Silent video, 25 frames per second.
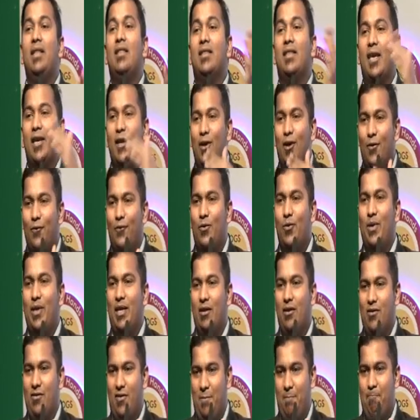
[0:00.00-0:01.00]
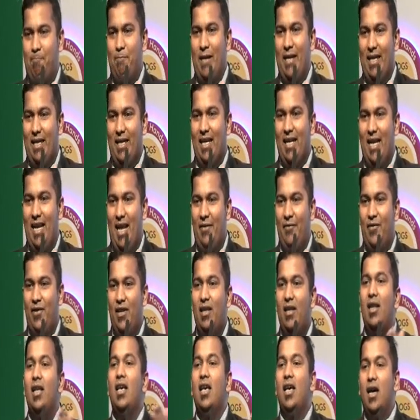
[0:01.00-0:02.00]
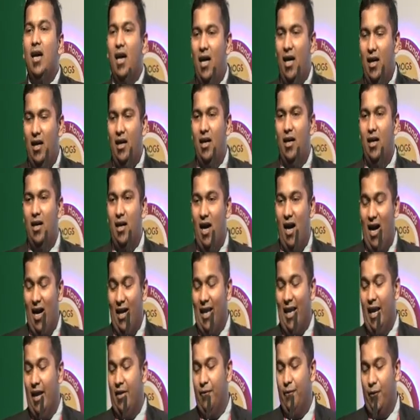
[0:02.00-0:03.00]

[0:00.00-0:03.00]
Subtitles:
think of doing a repeat level again